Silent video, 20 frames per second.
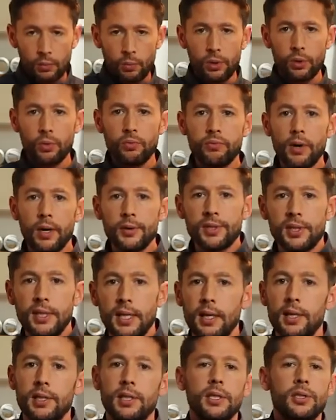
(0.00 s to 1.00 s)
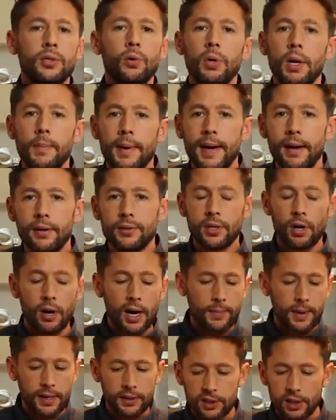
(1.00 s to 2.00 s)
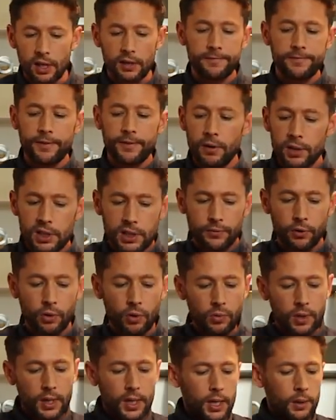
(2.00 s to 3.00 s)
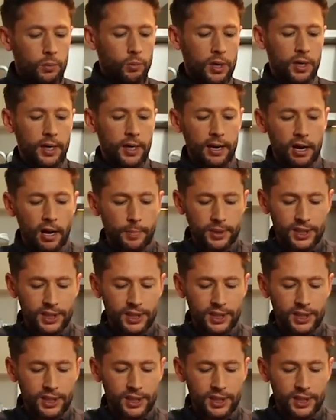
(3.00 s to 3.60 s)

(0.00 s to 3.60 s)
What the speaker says: With all roast dinners, it's all about timing. So first of all, we're going to get our